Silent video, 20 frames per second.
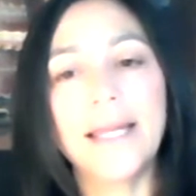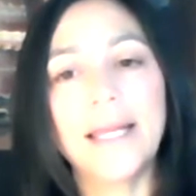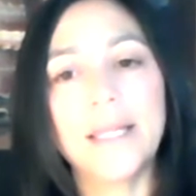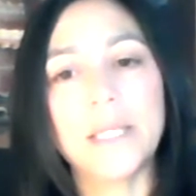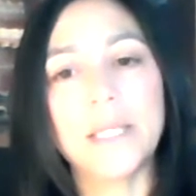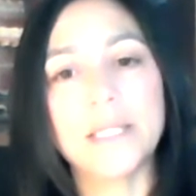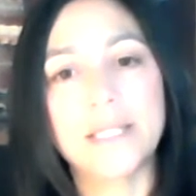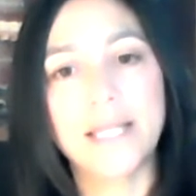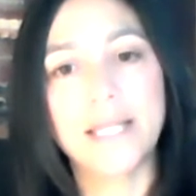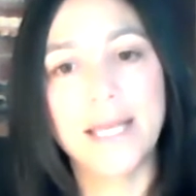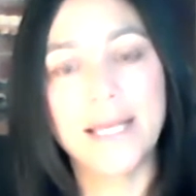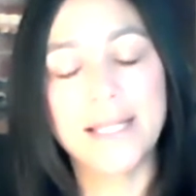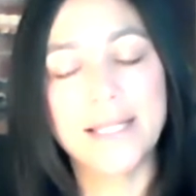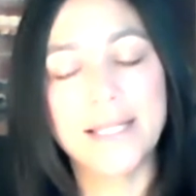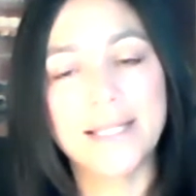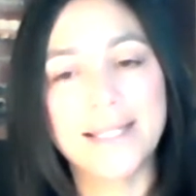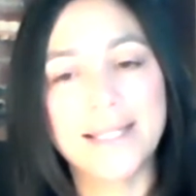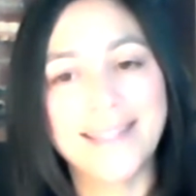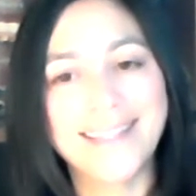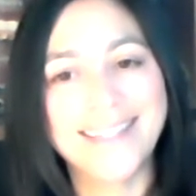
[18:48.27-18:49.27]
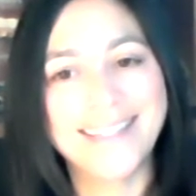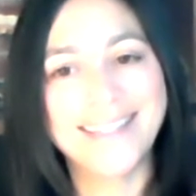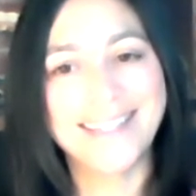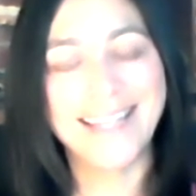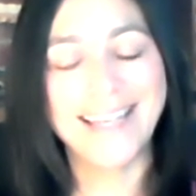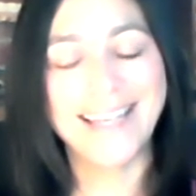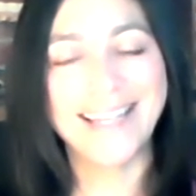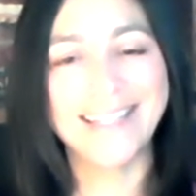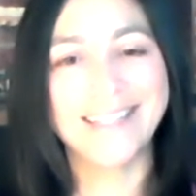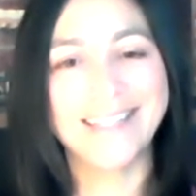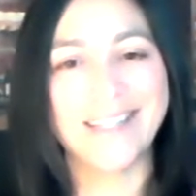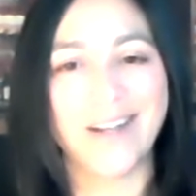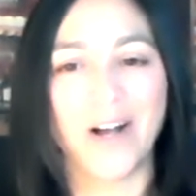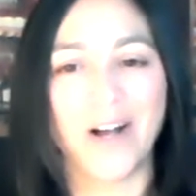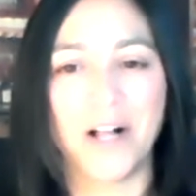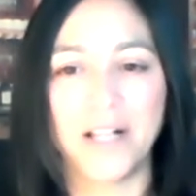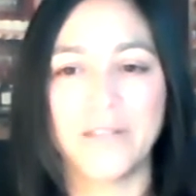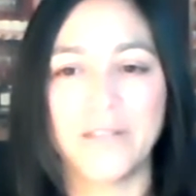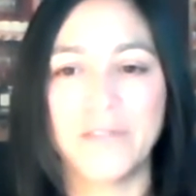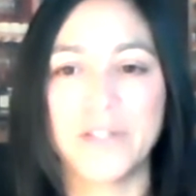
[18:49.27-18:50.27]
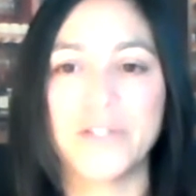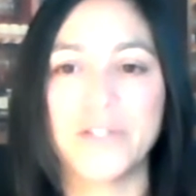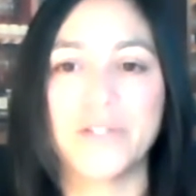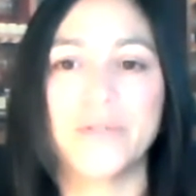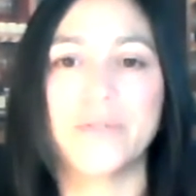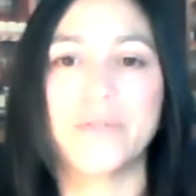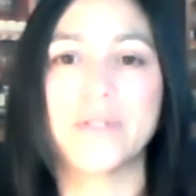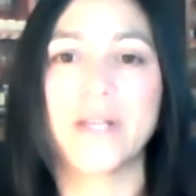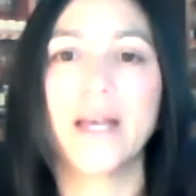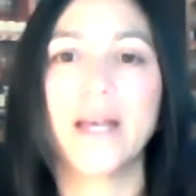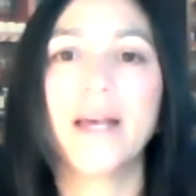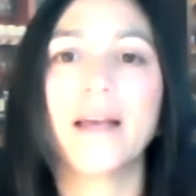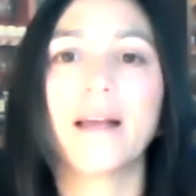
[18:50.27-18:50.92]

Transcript: and the skins and the seeds and all of the juice